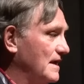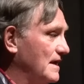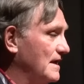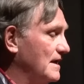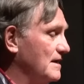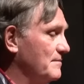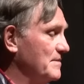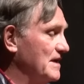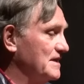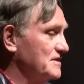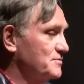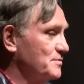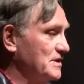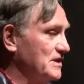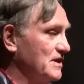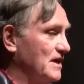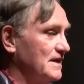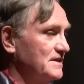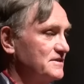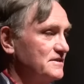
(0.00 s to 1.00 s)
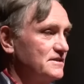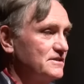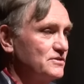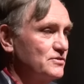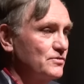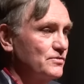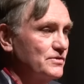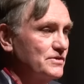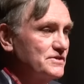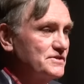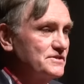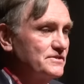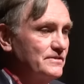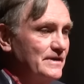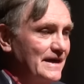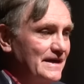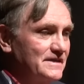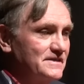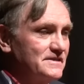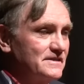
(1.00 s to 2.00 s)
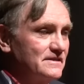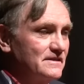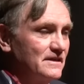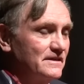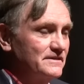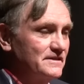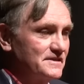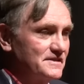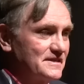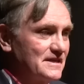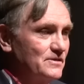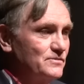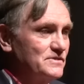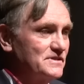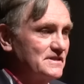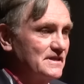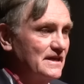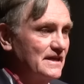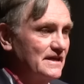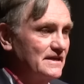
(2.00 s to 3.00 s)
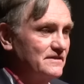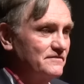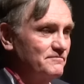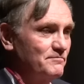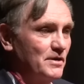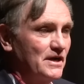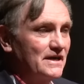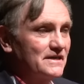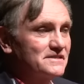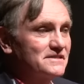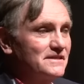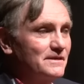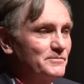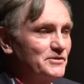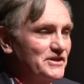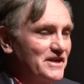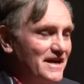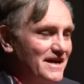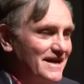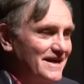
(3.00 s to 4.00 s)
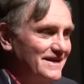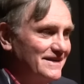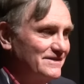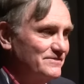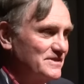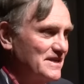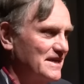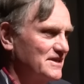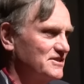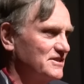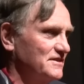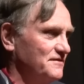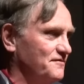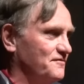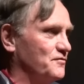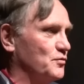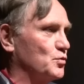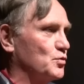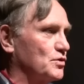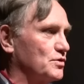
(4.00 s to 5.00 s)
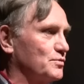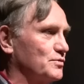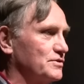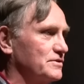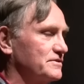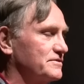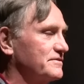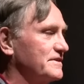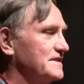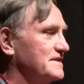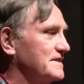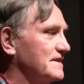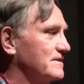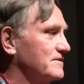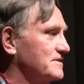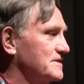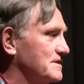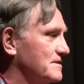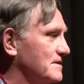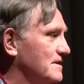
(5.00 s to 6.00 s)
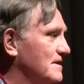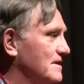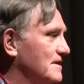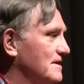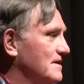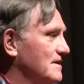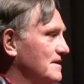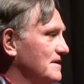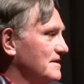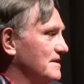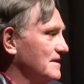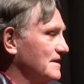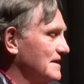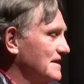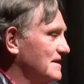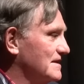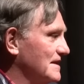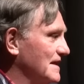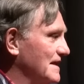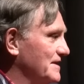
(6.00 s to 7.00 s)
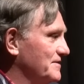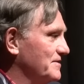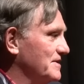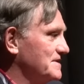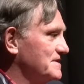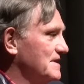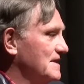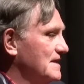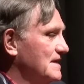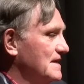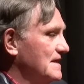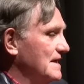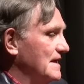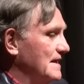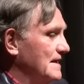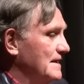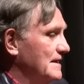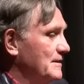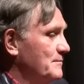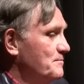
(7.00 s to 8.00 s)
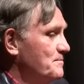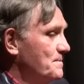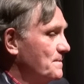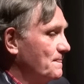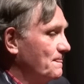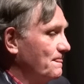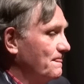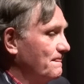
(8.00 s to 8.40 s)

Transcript: Um, as we got to the doors to exit on the south side of box number nine, it was actually four World Trade Centers, the, the legal address, um,